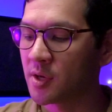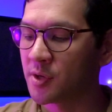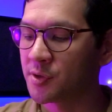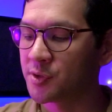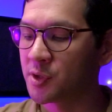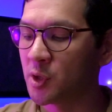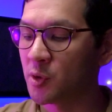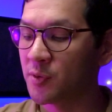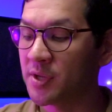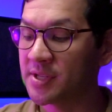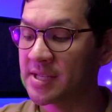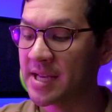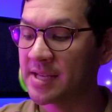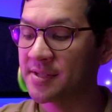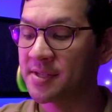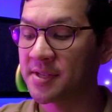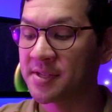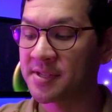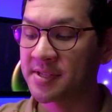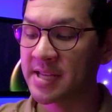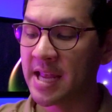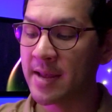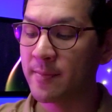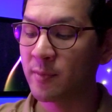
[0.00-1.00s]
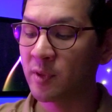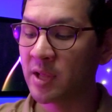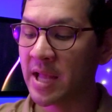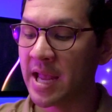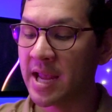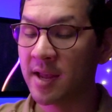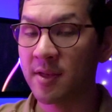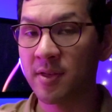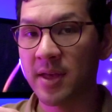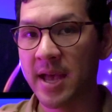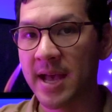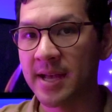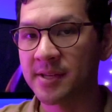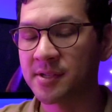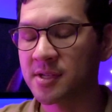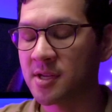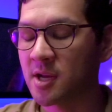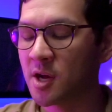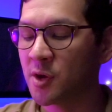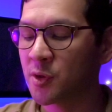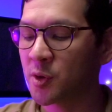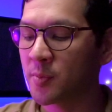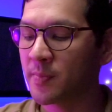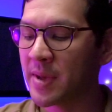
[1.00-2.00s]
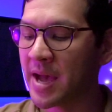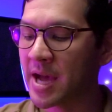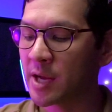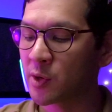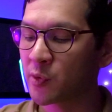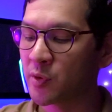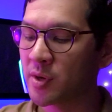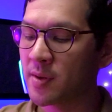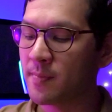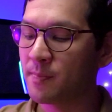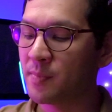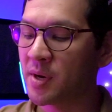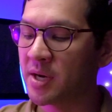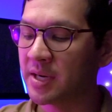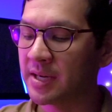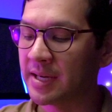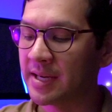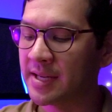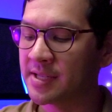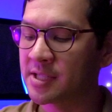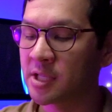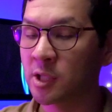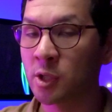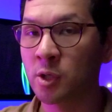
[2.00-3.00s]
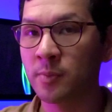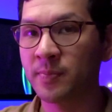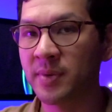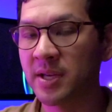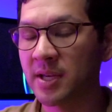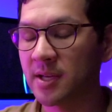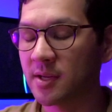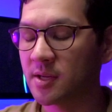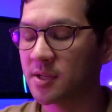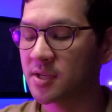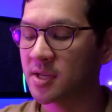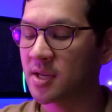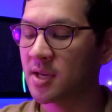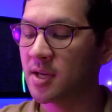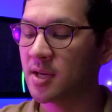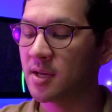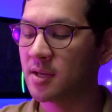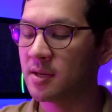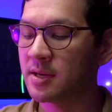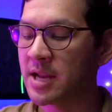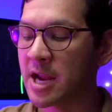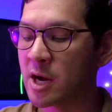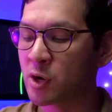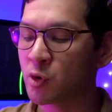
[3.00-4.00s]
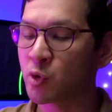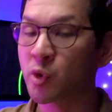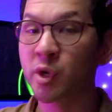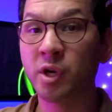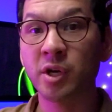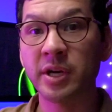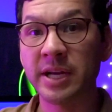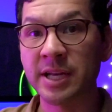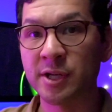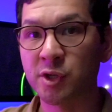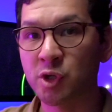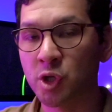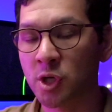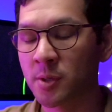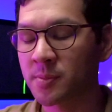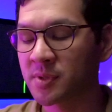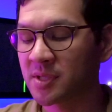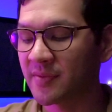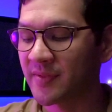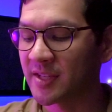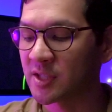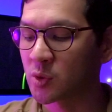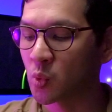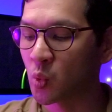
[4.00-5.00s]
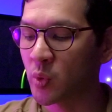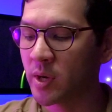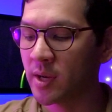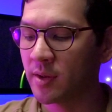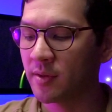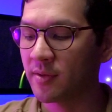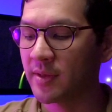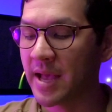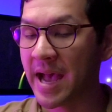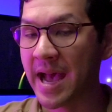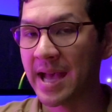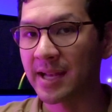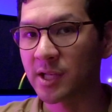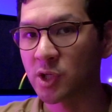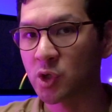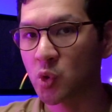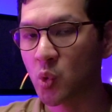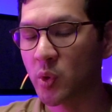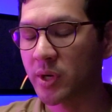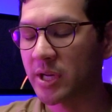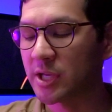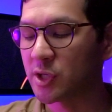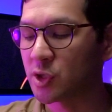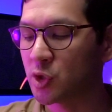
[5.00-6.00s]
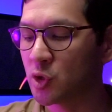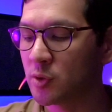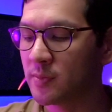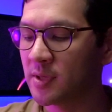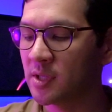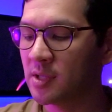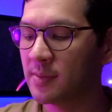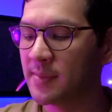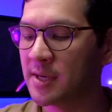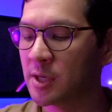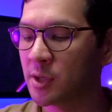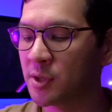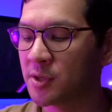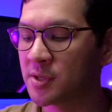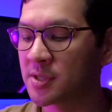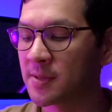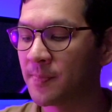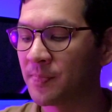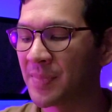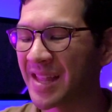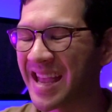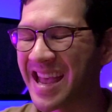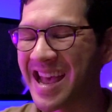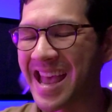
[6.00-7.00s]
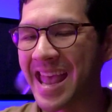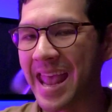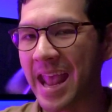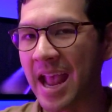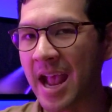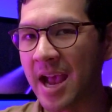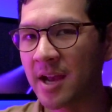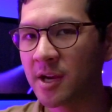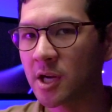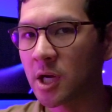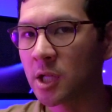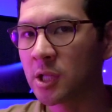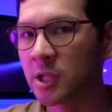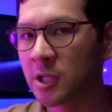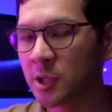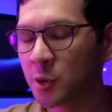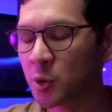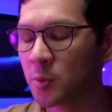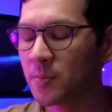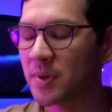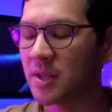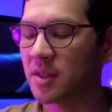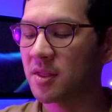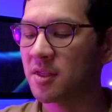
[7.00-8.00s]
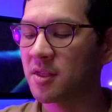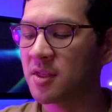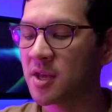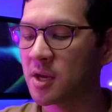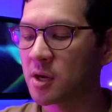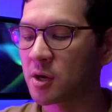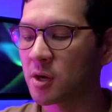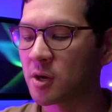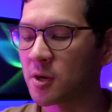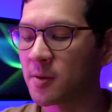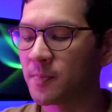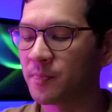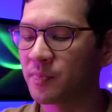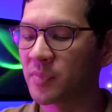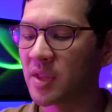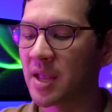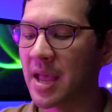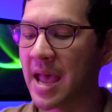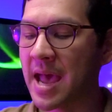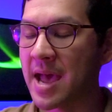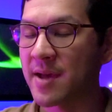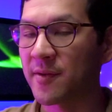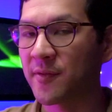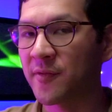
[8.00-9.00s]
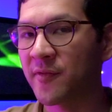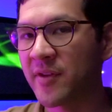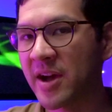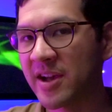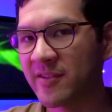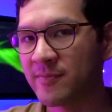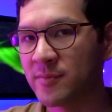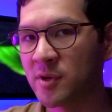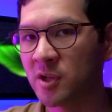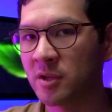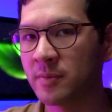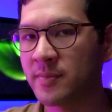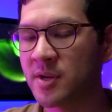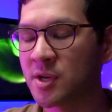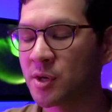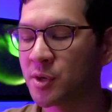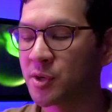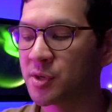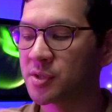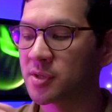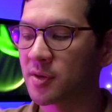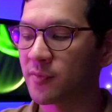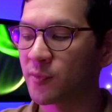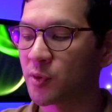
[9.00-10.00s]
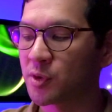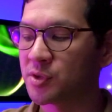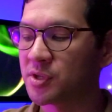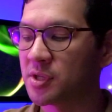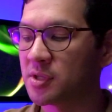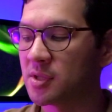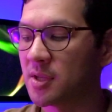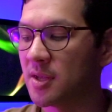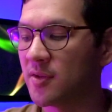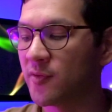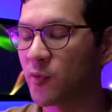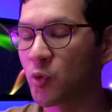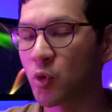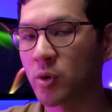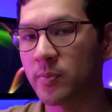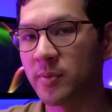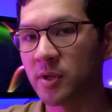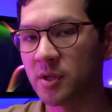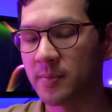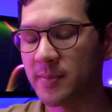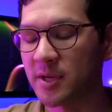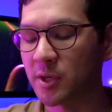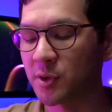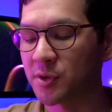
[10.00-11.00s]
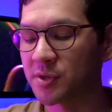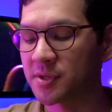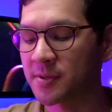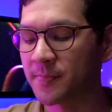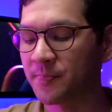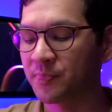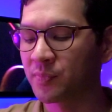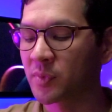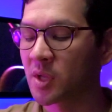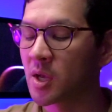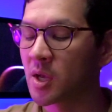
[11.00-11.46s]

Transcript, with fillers: So this has the same length as the other battery, but it is a little bit uh, narrower in terms of its width at 22 millimeters and a little bit thicker at 5 millimeters versus the 4 millimeters.